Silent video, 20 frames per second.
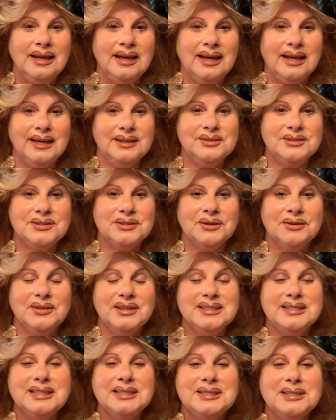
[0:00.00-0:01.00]
And so
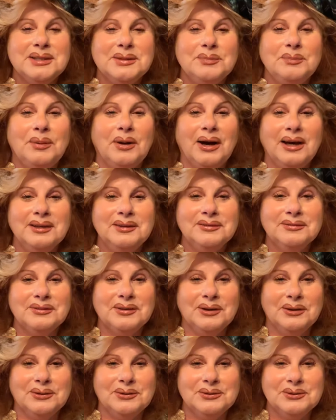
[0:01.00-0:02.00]
this is the pot of
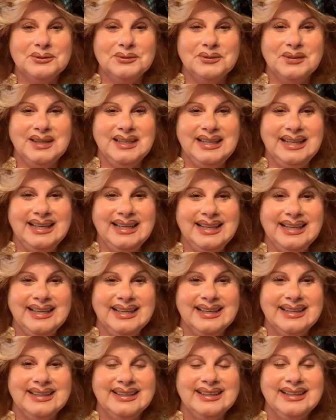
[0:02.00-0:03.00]
gold reading.
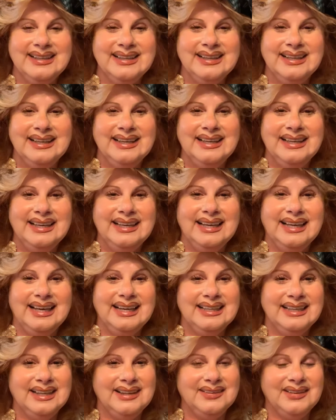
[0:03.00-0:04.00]

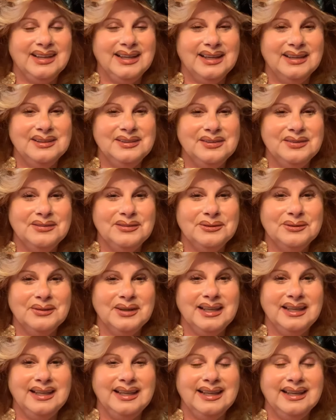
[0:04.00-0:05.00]
And at the end of the
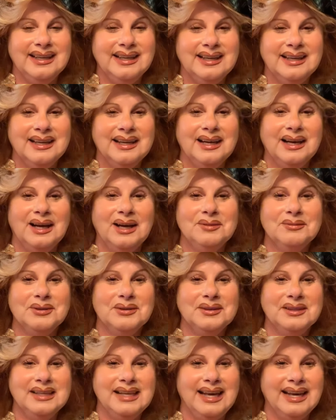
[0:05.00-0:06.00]
reading, I'm
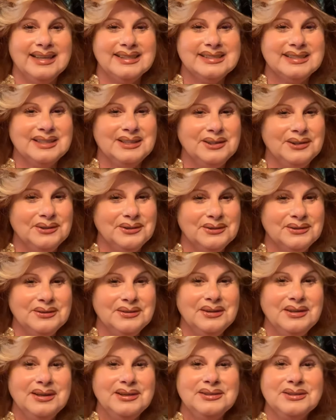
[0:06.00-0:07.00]
going to ask you
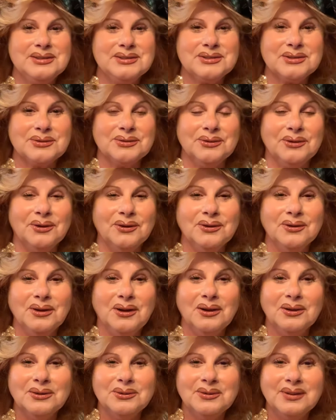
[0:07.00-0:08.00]
to scroll all
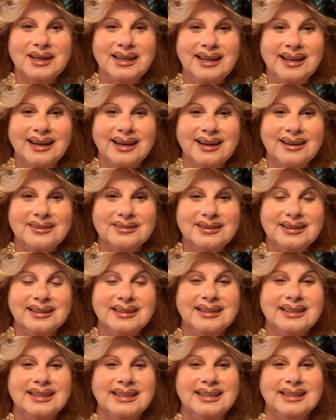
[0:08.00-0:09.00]
the way down
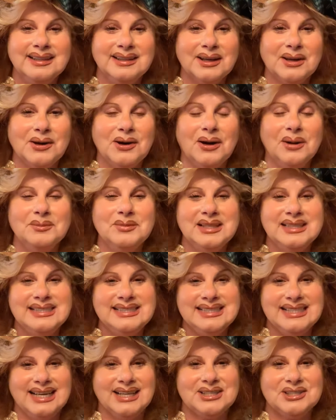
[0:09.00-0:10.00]
in the comments
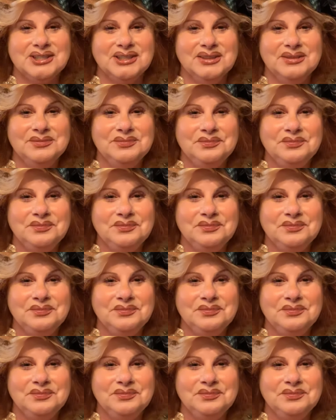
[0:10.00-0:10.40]
section.